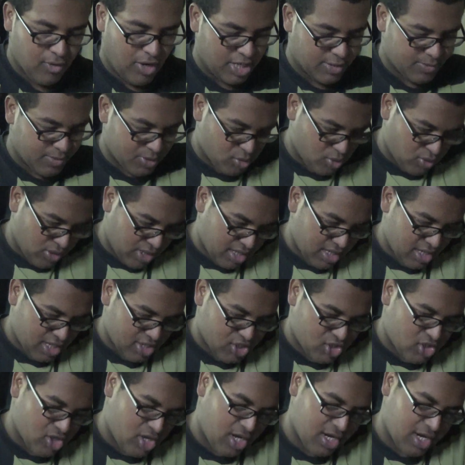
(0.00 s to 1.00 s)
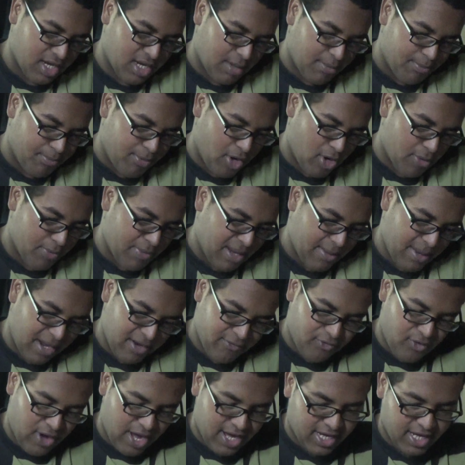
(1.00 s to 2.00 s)
between a shark and boat made by
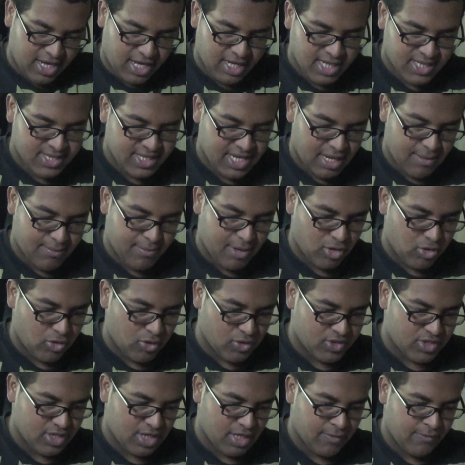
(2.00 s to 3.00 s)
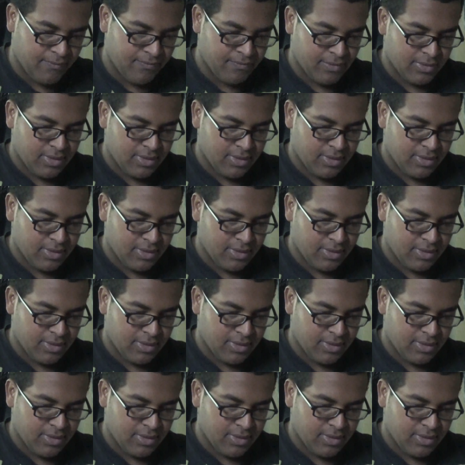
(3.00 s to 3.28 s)
Frankie and designed by Usopp.